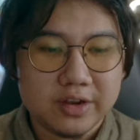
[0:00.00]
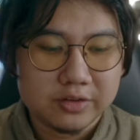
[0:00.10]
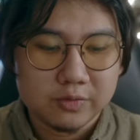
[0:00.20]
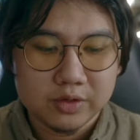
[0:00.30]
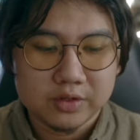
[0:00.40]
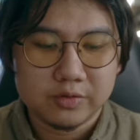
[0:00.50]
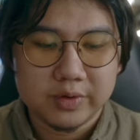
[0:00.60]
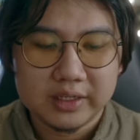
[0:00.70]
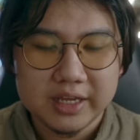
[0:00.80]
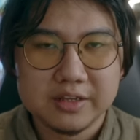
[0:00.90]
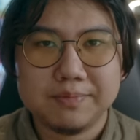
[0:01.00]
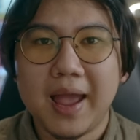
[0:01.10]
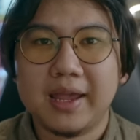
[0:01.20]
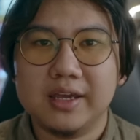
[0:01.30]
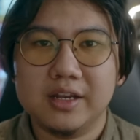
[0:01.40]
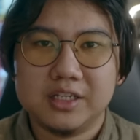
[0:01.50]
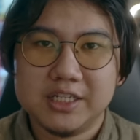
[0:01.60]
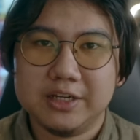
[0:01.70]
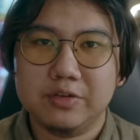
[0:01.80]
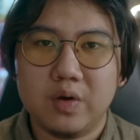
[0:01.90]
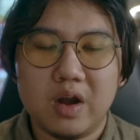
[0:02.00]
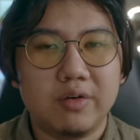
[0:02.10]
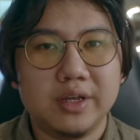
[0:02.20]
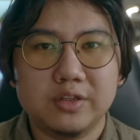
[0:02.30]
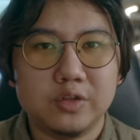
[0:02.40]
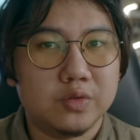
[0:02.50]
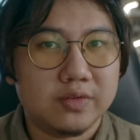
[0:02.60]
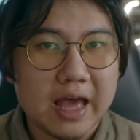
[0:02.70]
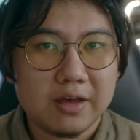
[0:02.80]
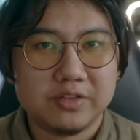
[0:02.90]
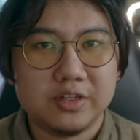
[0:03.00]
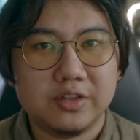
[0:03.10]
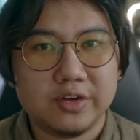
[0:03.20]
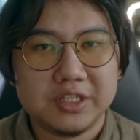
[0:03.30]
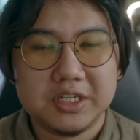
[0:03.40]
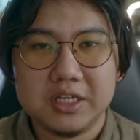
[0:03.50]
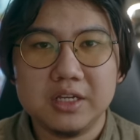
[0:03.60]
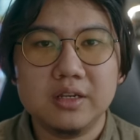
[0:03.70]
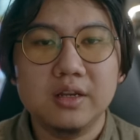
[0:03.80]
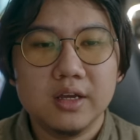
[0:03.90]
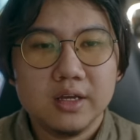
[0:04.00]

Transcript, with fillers: It was released back in January 2013.